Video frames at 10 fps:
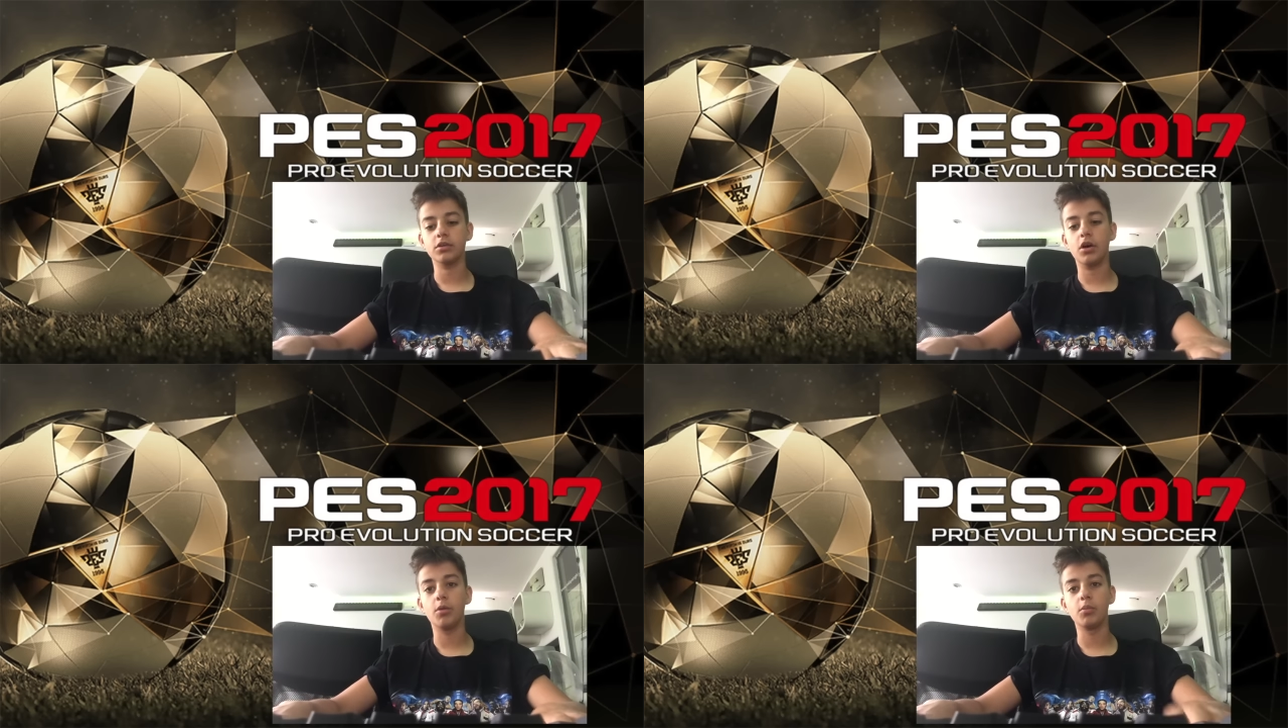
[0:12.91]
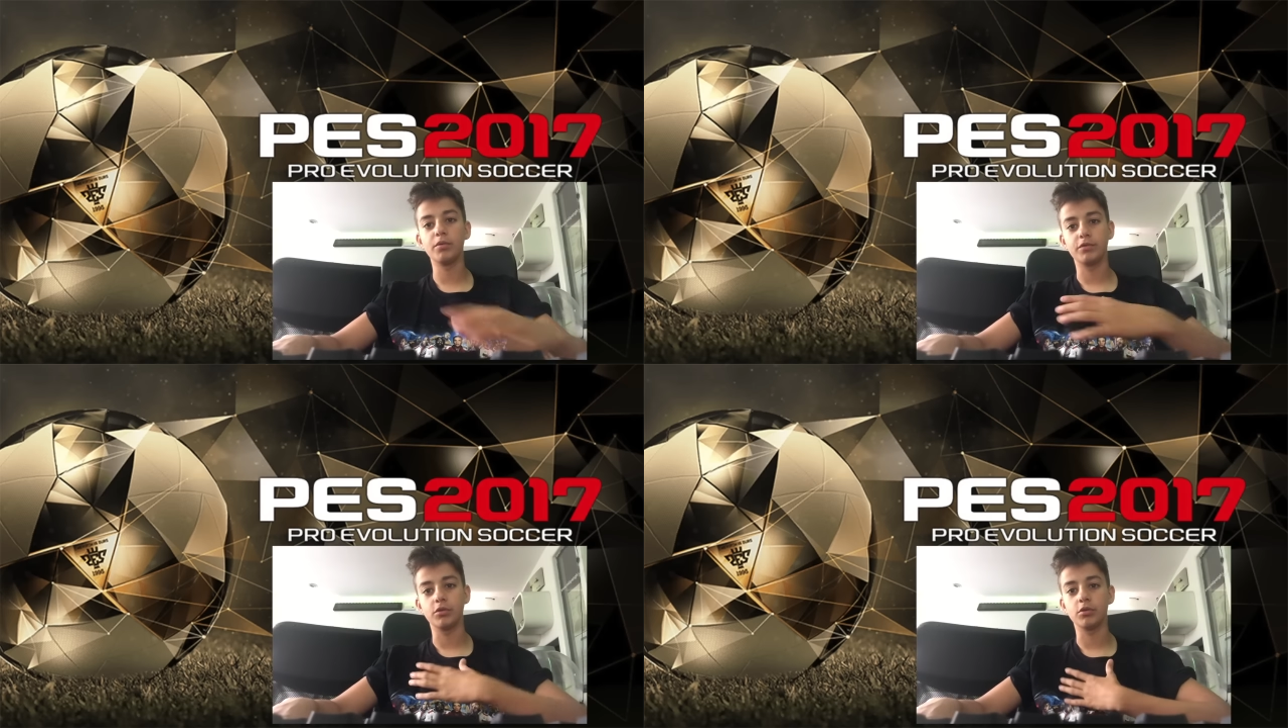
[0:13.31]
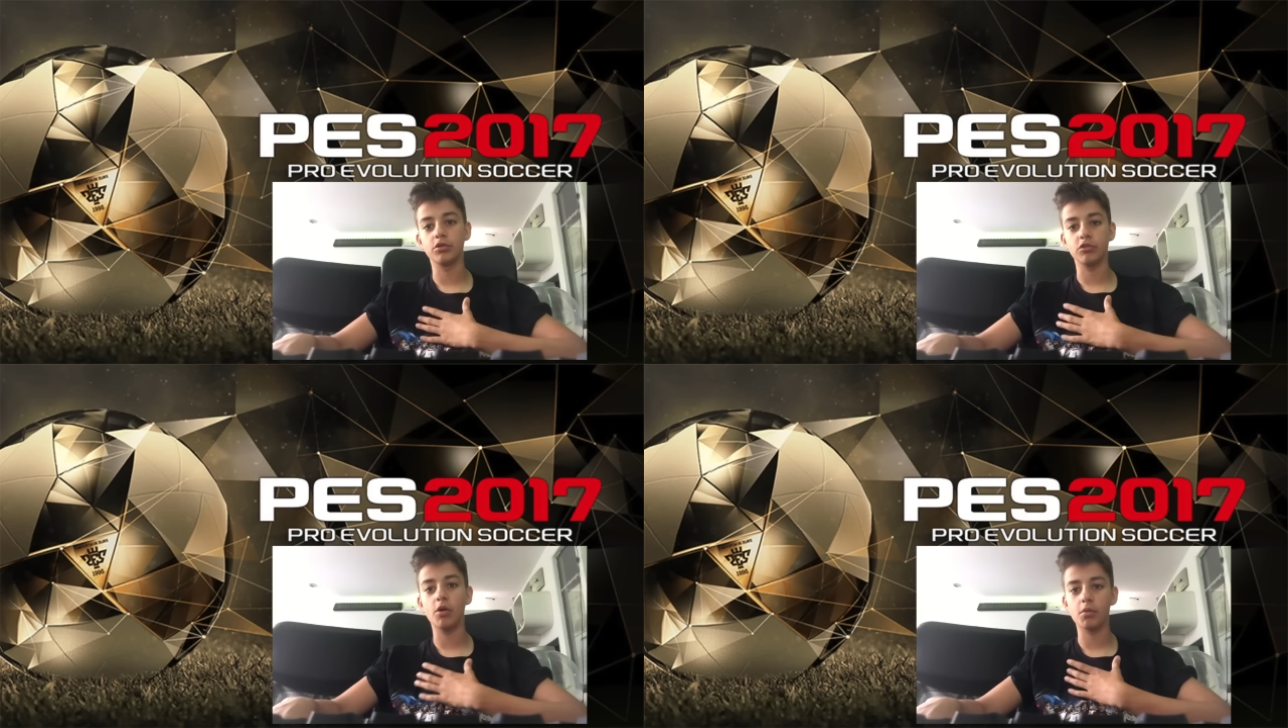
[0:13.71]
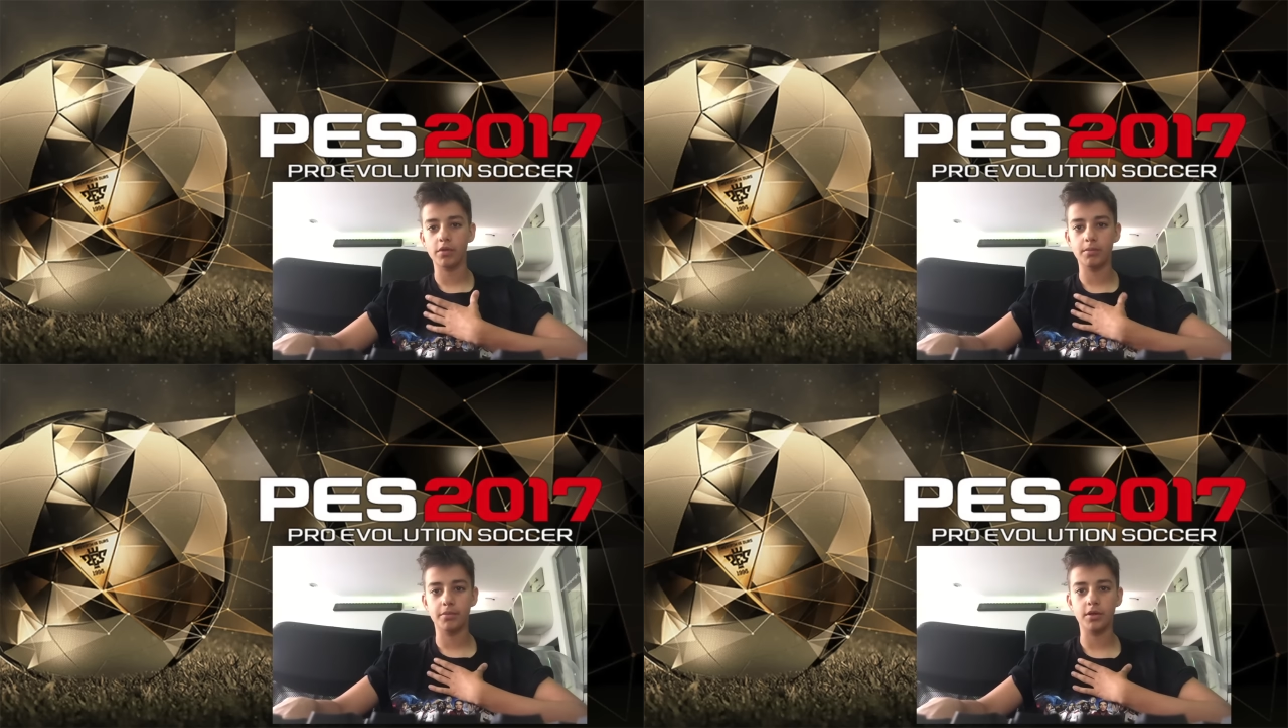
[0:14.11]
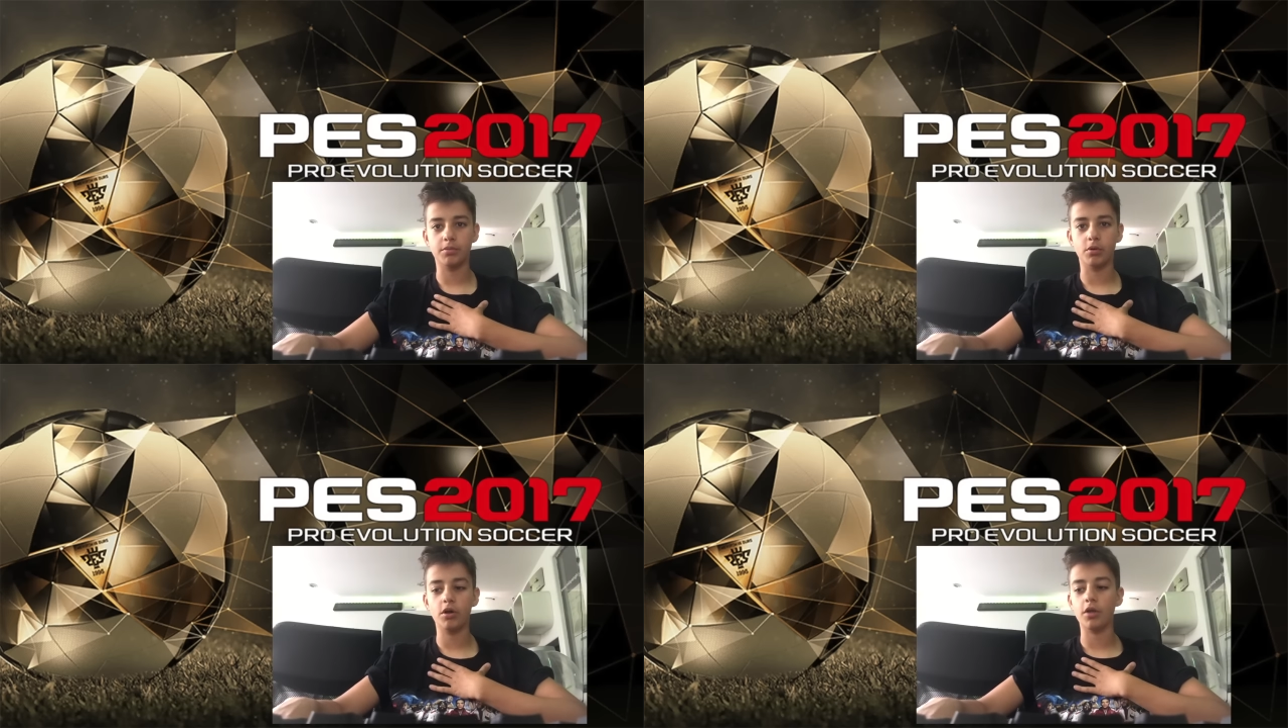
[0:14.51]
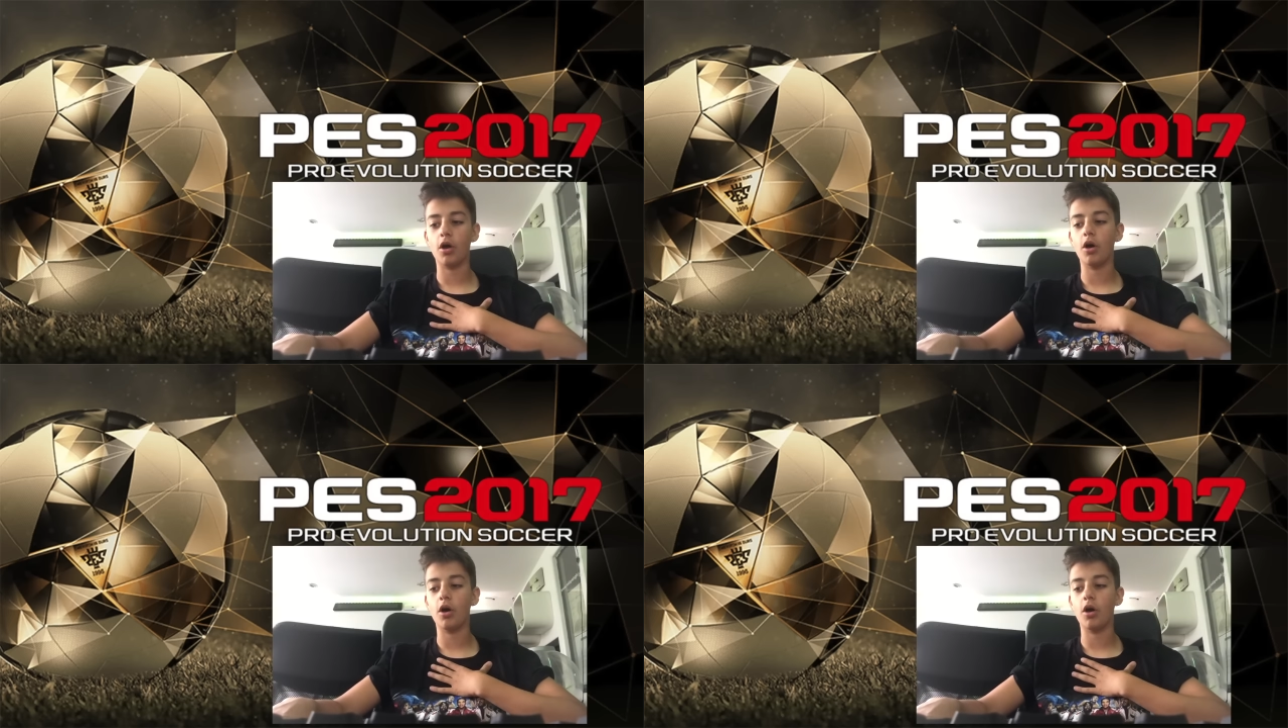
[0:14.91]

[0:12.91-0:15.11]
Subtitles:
I'm with you because I'm one of them people.